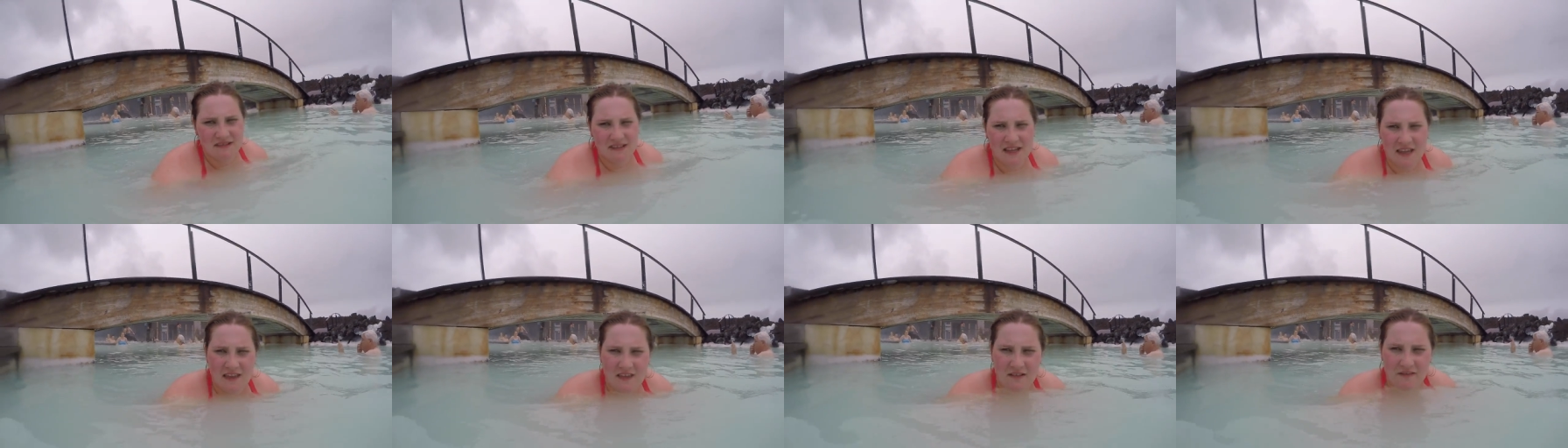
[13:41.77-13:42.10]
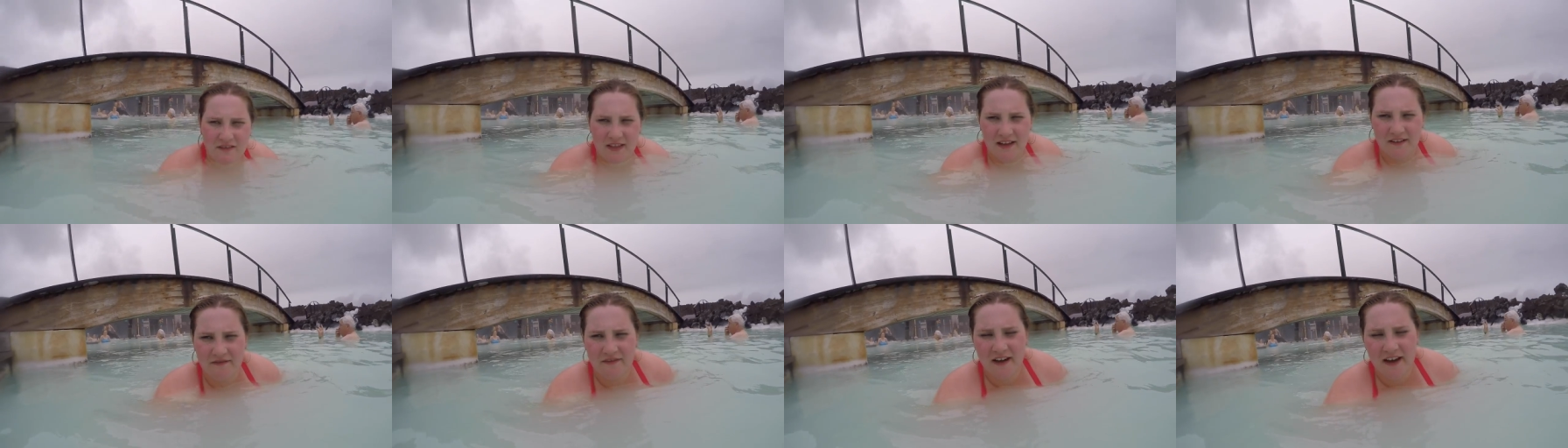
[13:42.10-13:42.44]
Stay there for
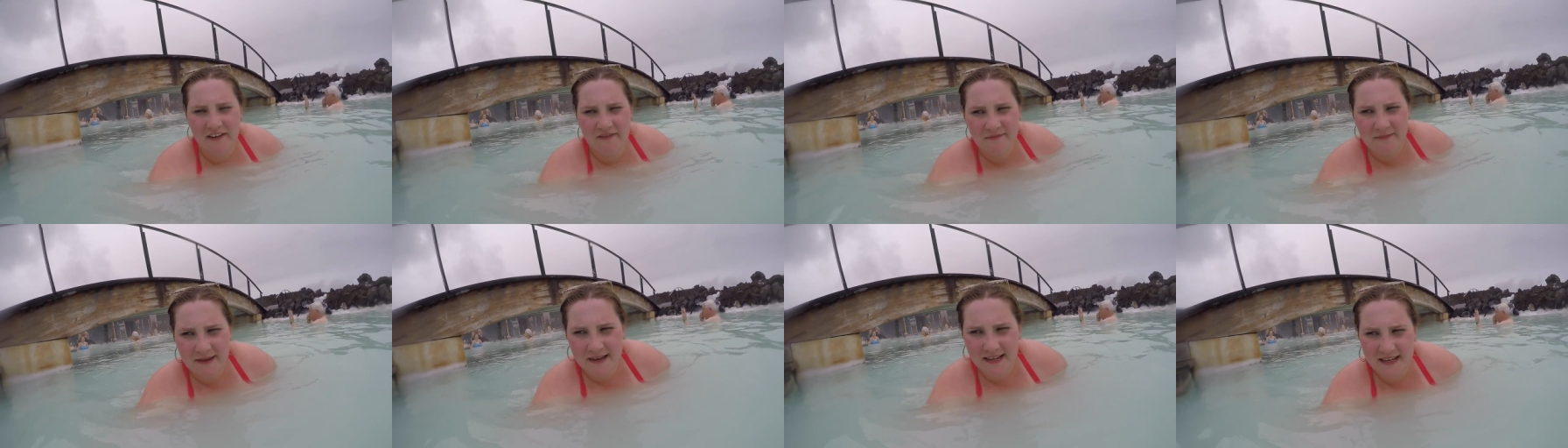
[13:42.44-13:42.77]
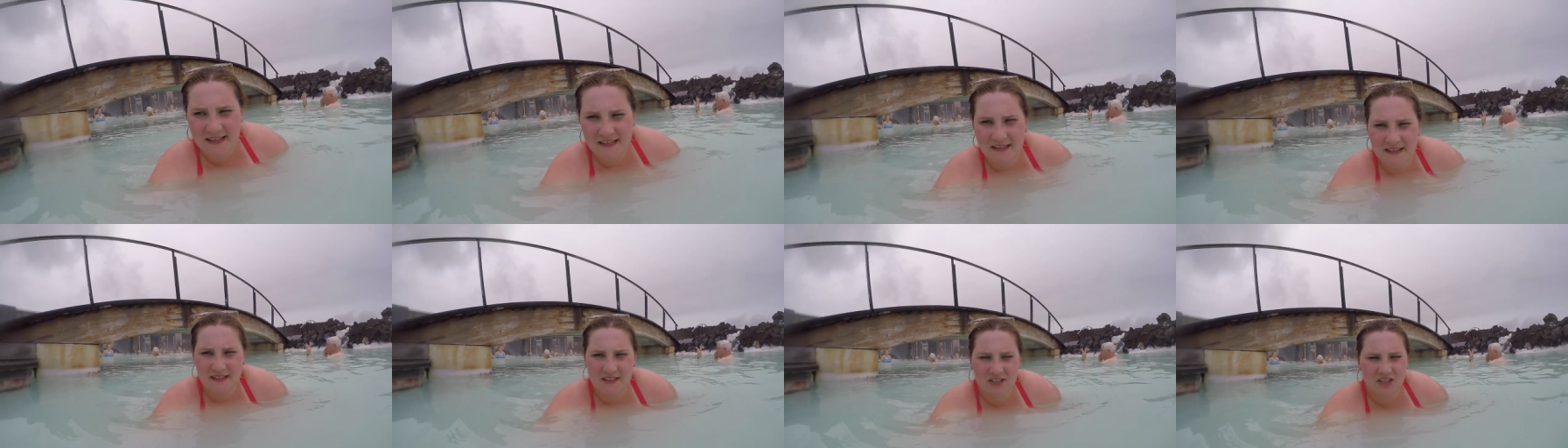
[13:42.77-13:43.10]
like five
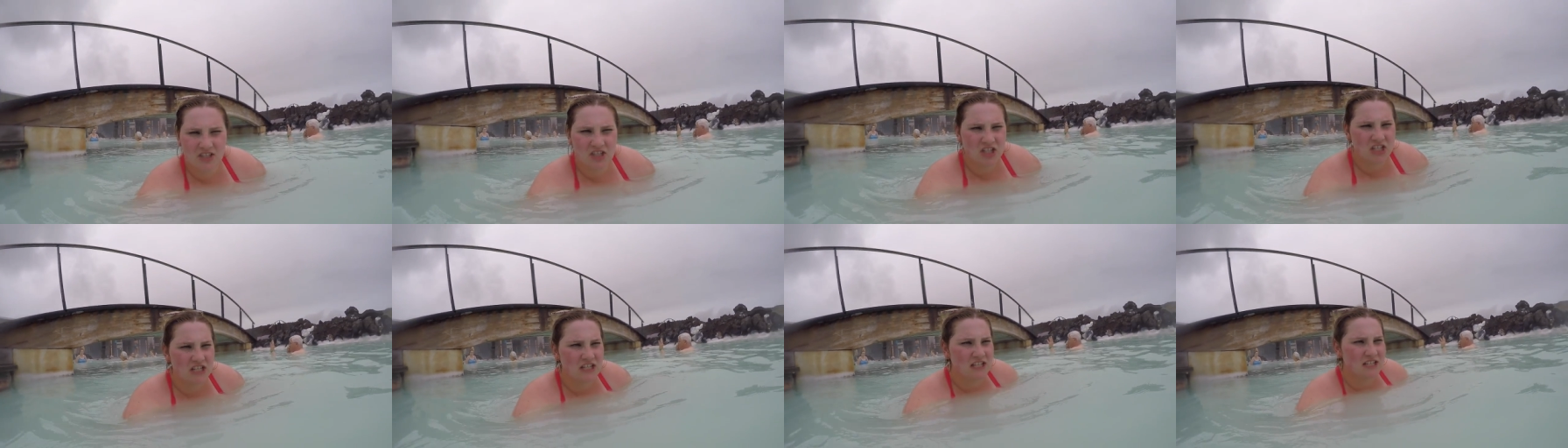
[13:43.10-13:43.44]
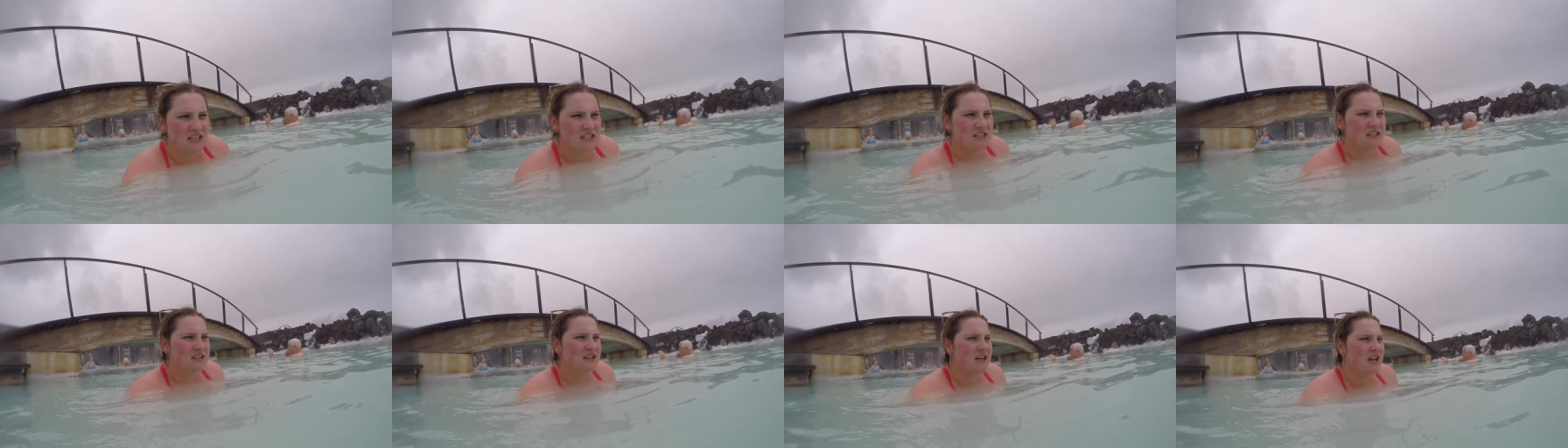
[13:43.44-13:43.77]
minutes, just
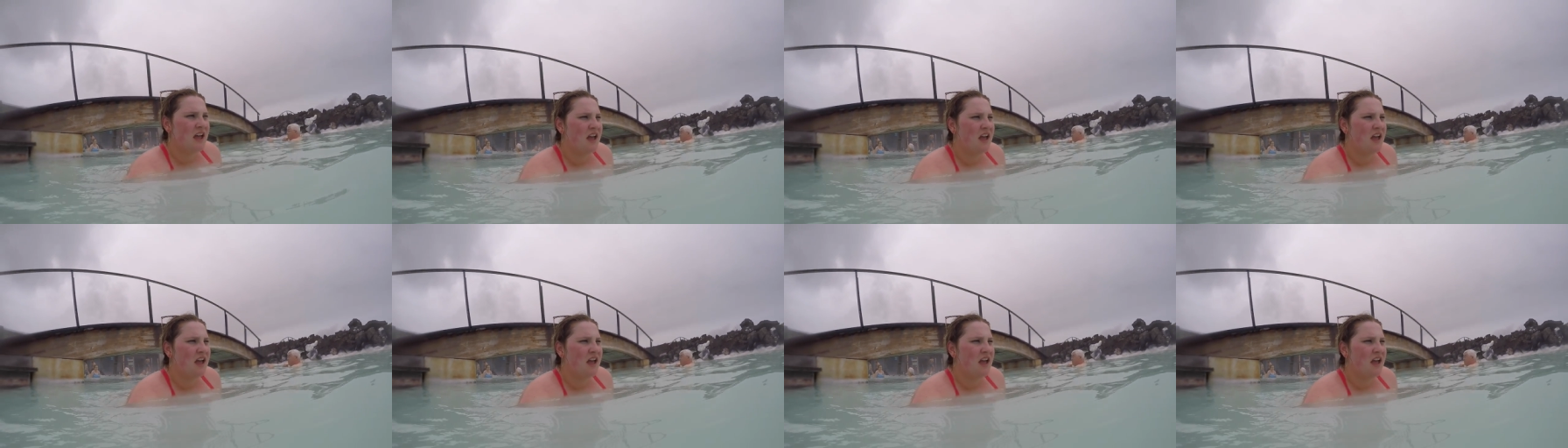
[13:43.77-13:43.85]
chilling.